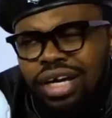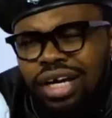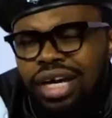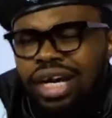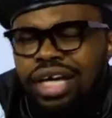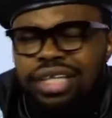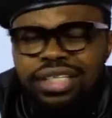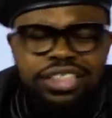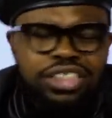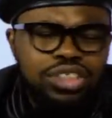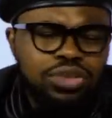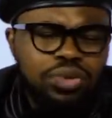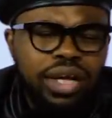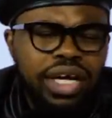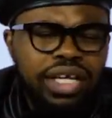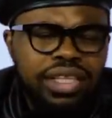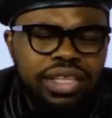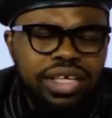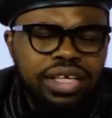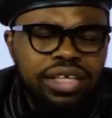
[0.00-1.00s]
And this is what
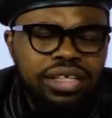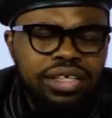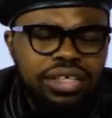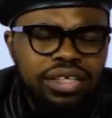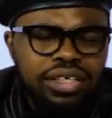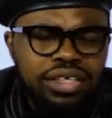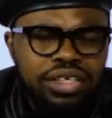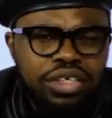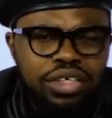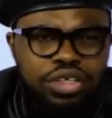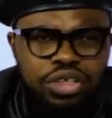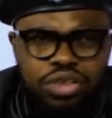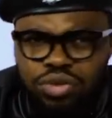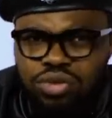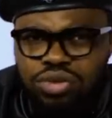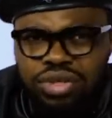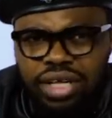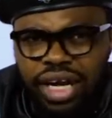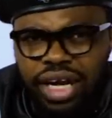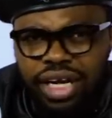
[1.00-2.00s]
I think.
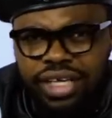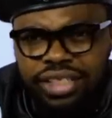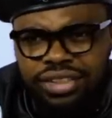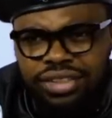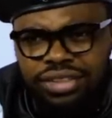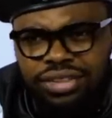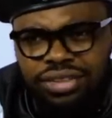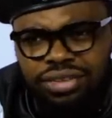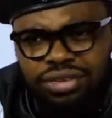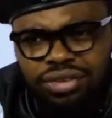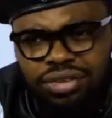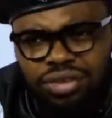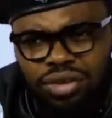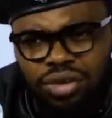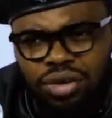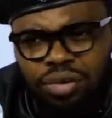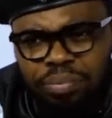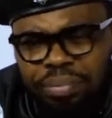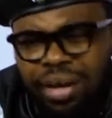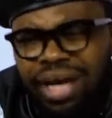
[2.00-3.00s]
You guys
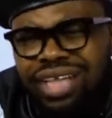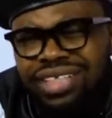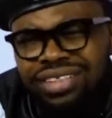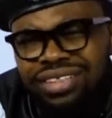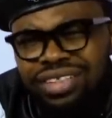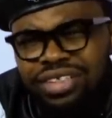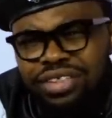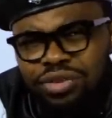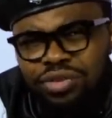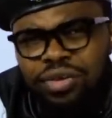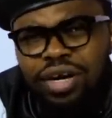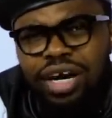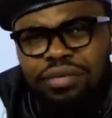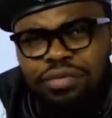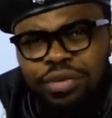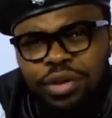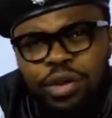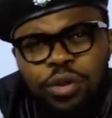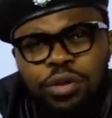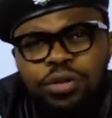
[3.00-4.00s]
or pastors who have
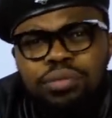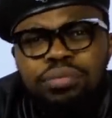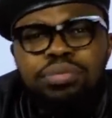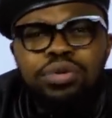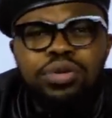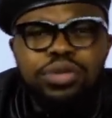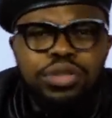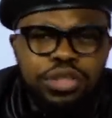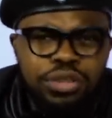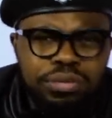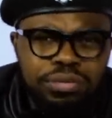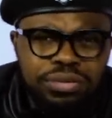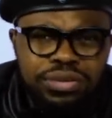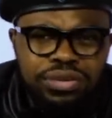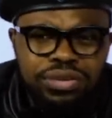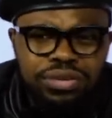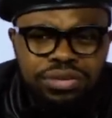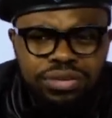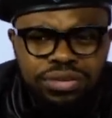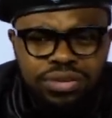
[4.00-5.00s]
your own
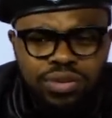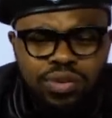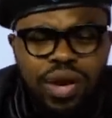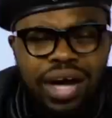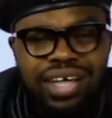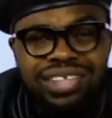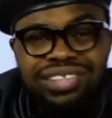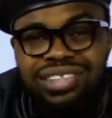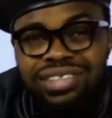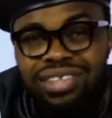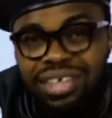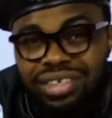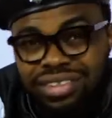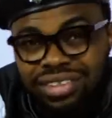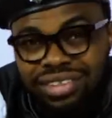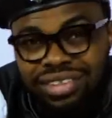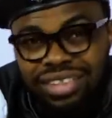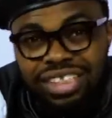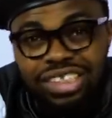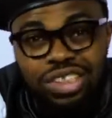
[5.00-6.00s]
podiums, who are
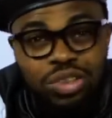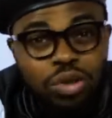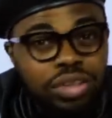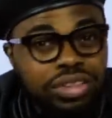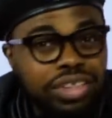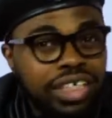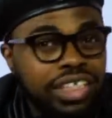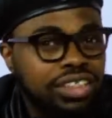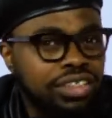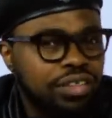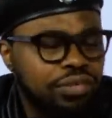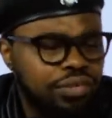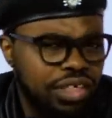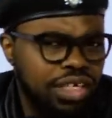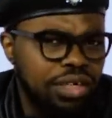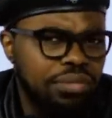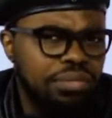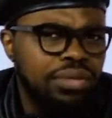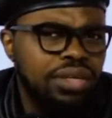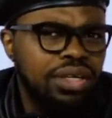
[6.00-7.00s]
sons and daughters of
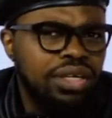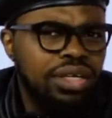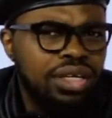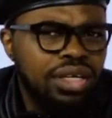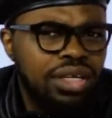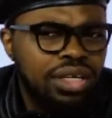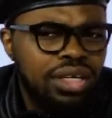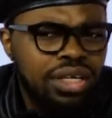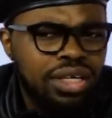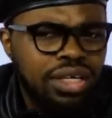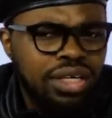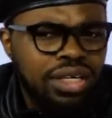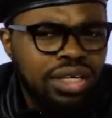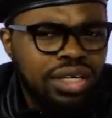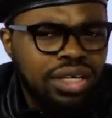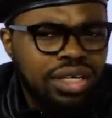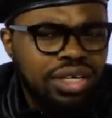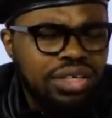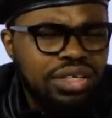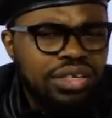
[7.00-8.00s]
him,
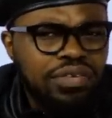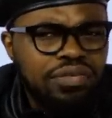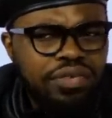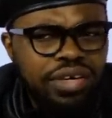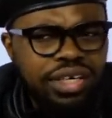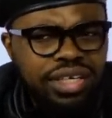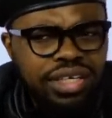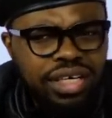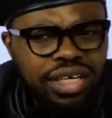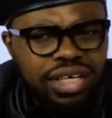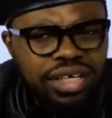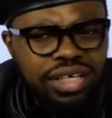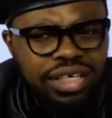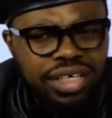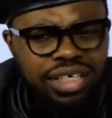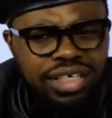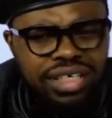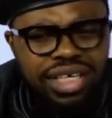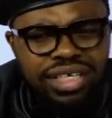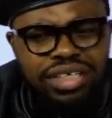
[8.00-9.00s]
defending
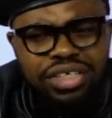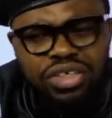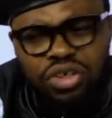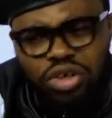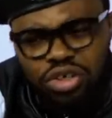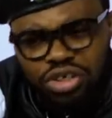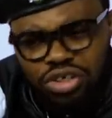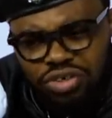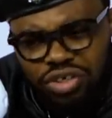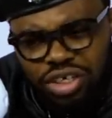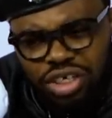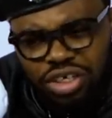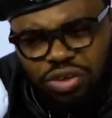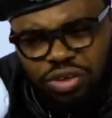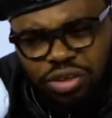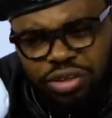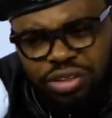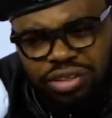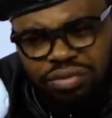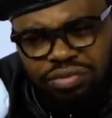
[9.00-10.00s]
either the doctrine
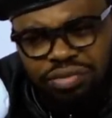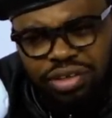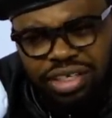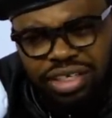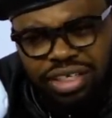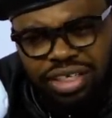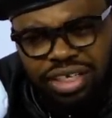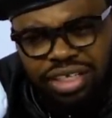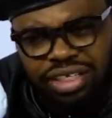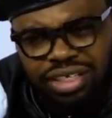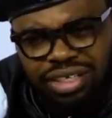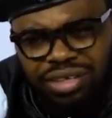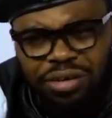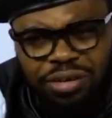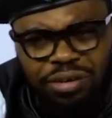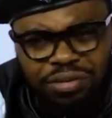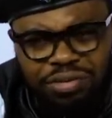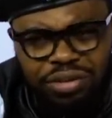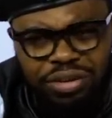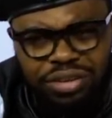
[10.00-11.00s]
or defending the
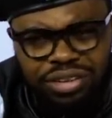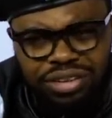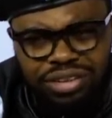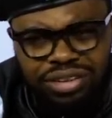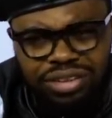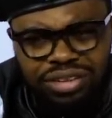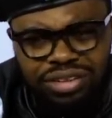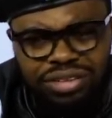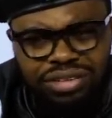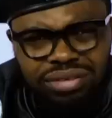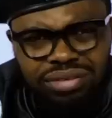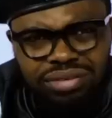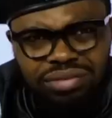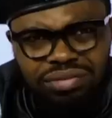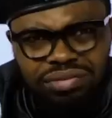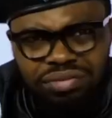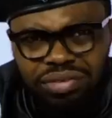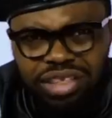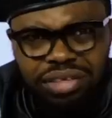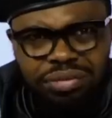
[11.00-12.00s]
obvious
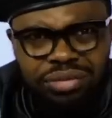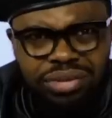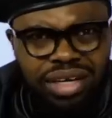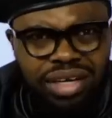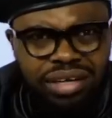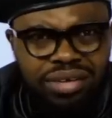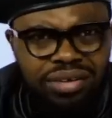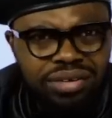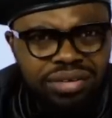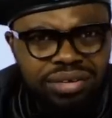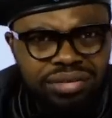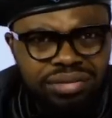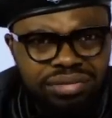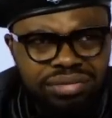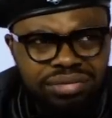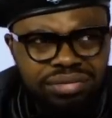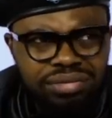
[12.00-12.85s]
fake miracle,